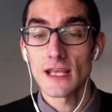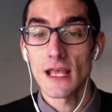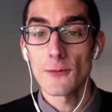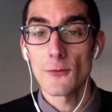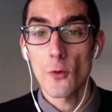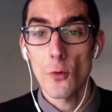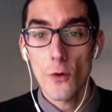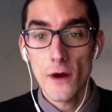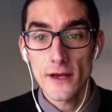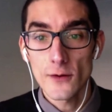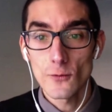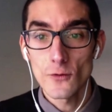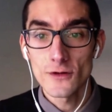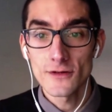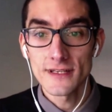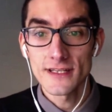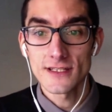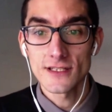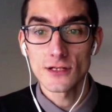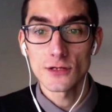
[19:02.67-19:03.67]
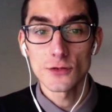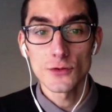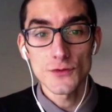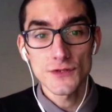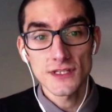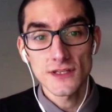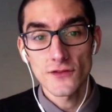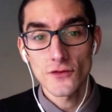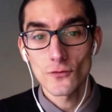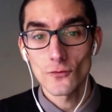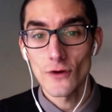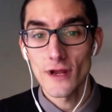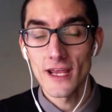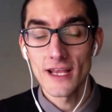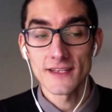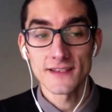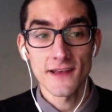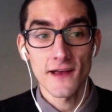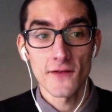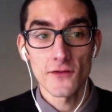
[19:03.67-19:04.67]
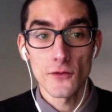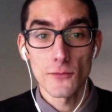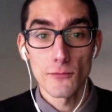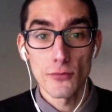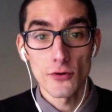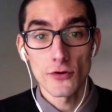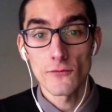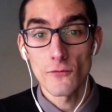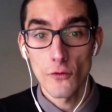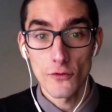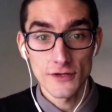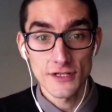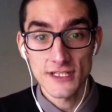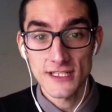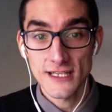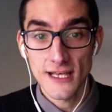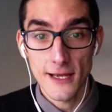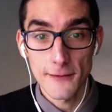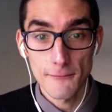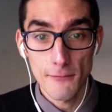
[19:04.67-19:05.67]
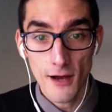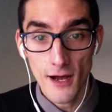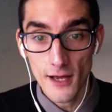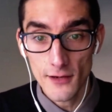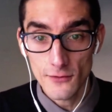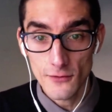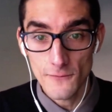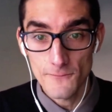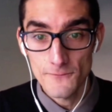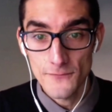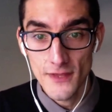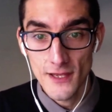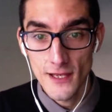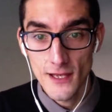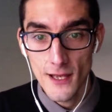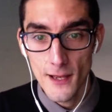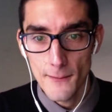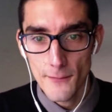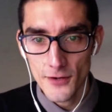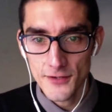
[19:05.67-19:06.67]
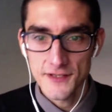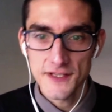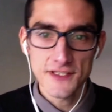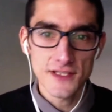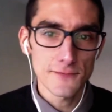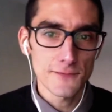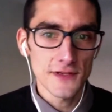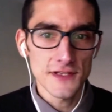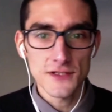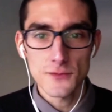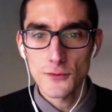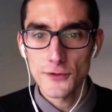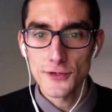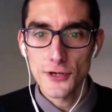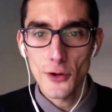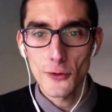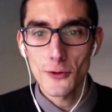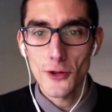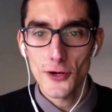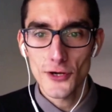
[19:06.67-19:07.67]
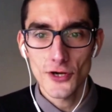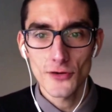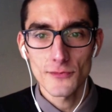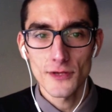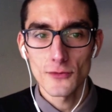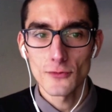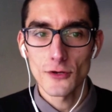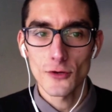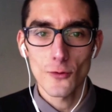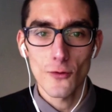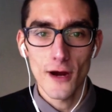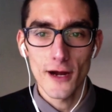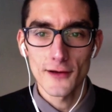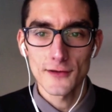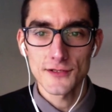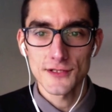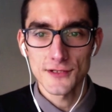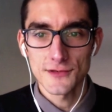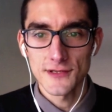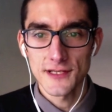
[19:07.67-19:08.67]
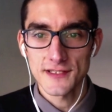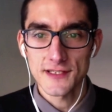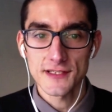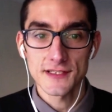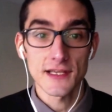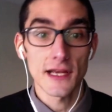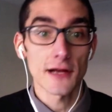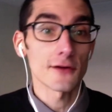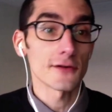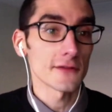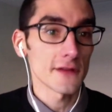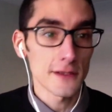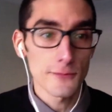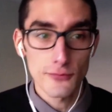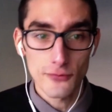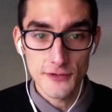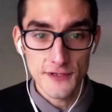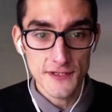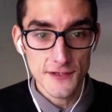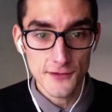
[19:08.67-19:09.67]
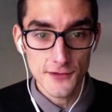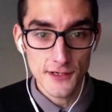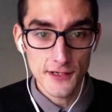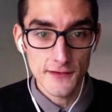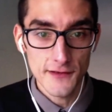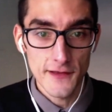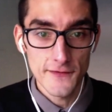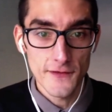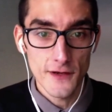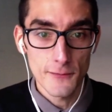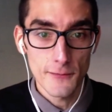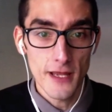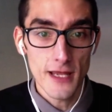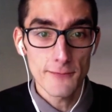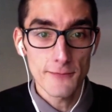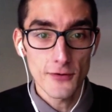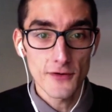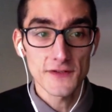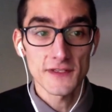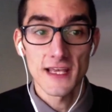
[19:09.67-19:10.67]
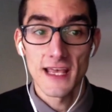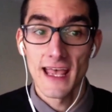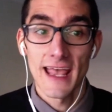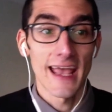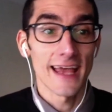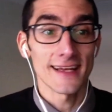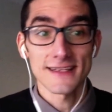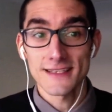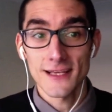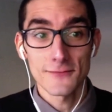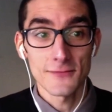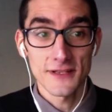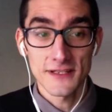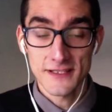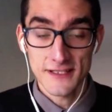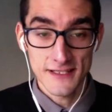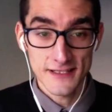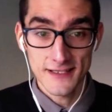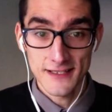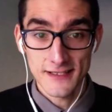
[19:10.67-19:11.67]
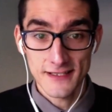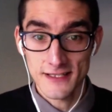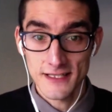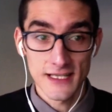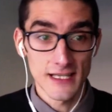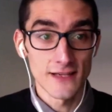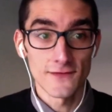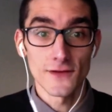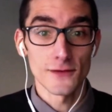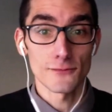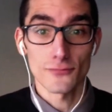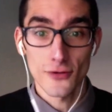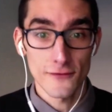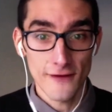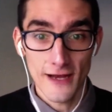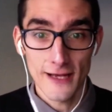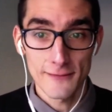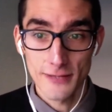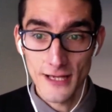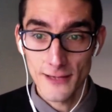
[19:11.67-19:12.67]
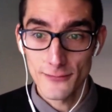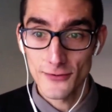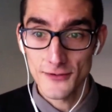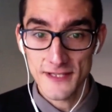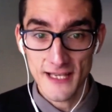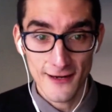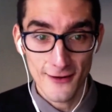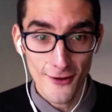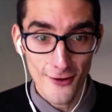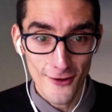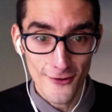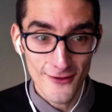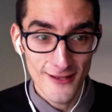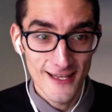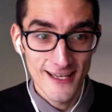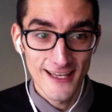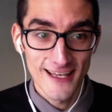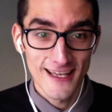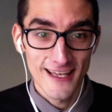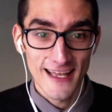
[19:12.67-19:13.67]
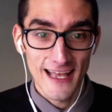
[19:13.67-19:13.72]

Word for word: became quite willing to loosen the reins on the Burg Wartenstein model. Participants would no longer be required to necessarily pre circulate their papers, and in some instances, to even provide papers at all.